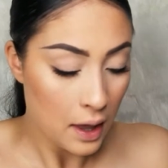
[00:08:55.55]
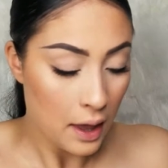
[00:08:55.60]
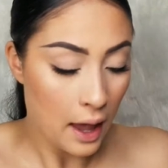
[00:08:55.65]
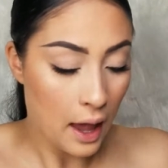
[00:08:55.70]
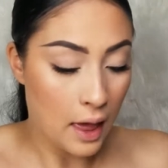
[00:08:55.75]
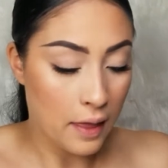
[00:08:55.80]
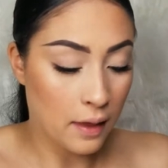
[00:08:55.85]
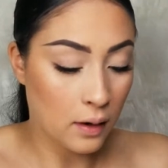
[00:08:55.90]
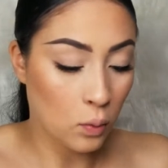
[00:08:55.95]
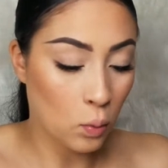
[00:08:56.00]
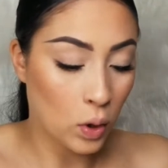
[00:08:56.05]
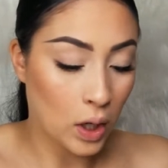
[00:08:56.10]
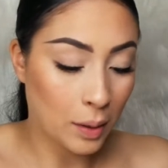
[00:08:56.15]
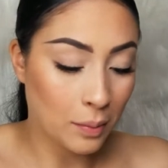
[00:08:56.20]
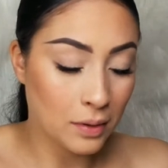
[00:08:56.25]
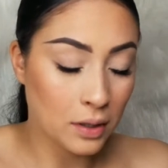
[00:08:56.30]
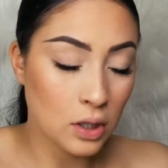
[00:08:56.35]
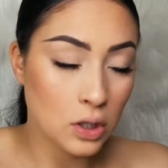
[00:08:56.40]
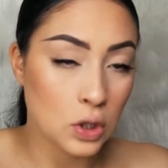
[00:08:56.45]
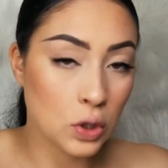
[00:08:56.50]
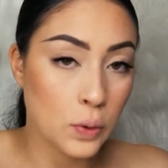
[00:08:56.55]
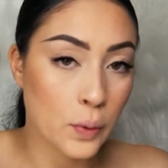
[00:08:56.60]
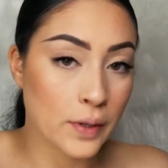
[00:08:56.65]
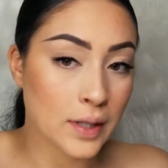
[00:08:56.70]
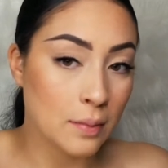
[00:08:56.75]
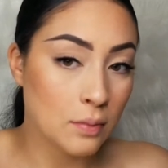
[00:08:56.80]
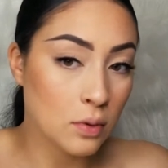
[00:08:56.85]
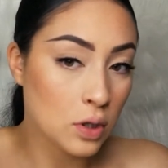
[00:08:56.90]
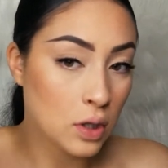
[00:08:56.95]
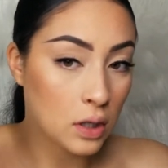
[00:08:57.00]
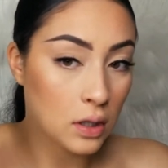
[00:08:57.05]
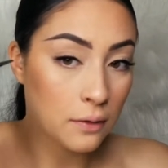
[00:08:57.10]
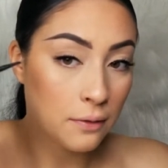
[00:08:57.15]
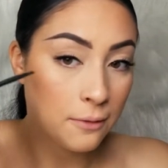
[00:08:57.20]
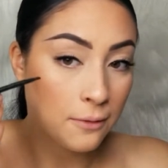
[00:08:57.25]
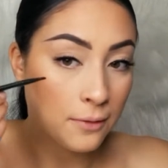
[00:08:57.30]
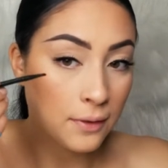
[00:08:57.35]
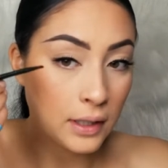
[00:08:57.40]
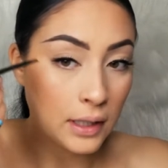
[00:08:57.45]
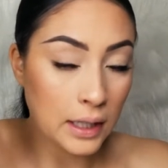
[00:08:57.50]
And then what I'm going to do is I'm just going to
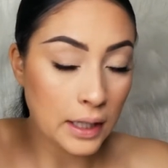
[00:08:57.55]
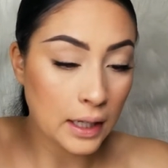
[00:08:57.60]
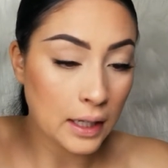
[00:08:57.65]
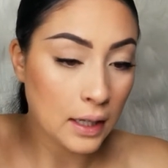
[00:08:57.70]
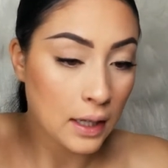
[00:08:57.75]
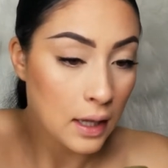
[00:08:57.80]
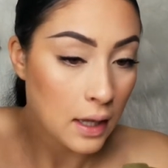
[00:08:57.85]
flick